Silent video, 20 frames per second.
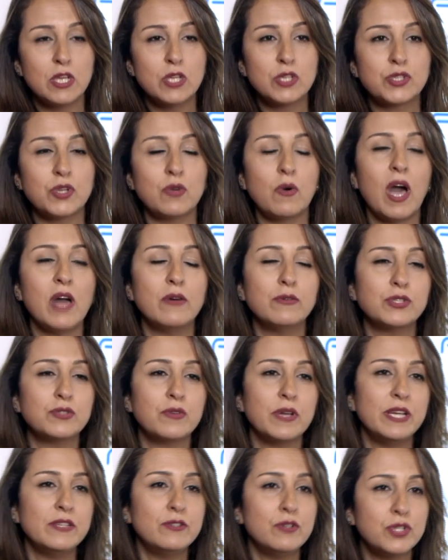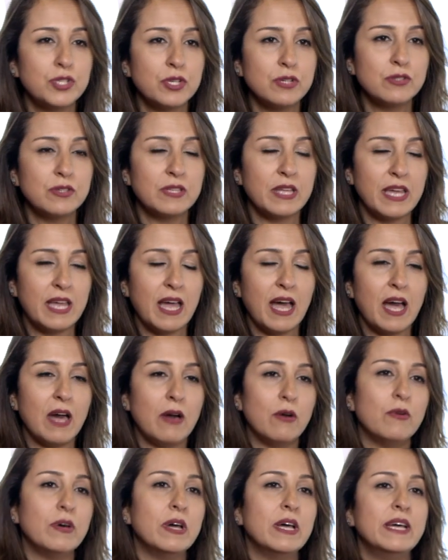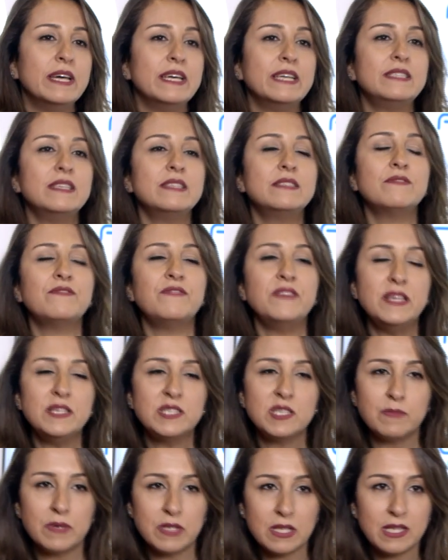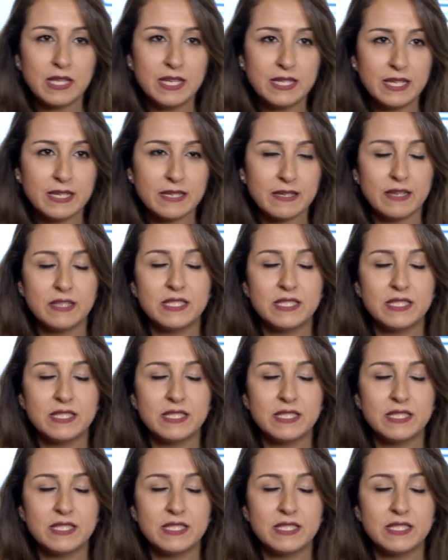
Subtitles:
So I was trying to show today how it is a feasible clinic,